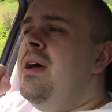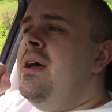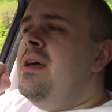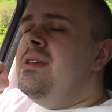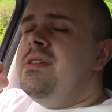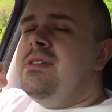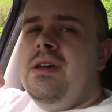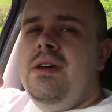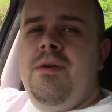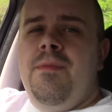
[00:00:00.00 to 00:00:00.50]

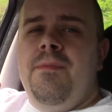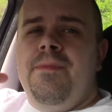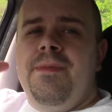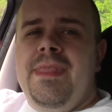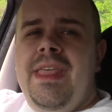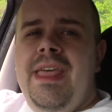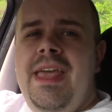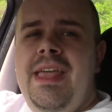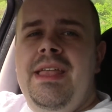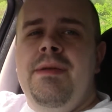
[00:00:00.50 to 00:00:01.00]
So
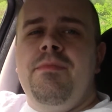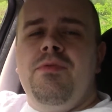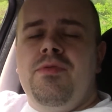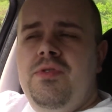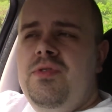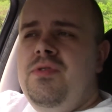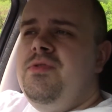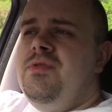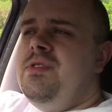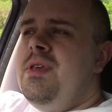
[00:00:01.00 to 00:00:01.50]
it
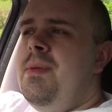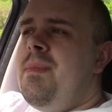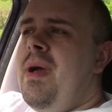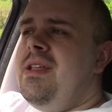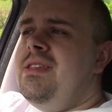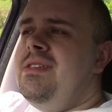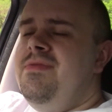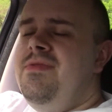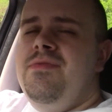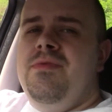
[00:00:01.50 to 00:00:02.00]
improves the
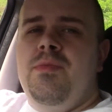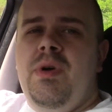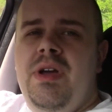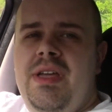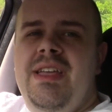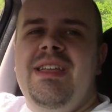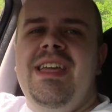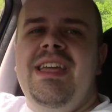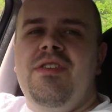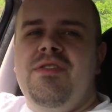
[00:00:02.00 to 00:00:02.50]
amount of,
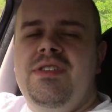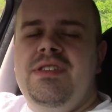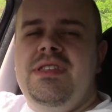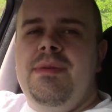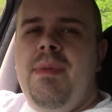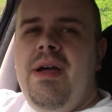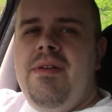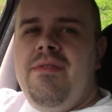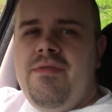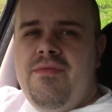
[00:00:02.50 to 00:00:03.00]
increases
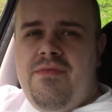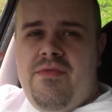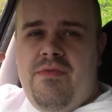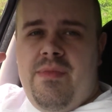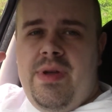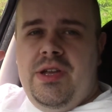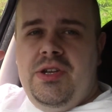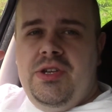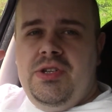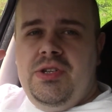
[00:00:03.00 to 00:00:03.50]
the amount of
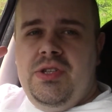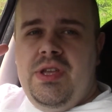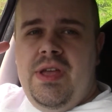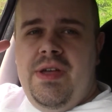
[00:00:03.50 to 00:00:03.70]
information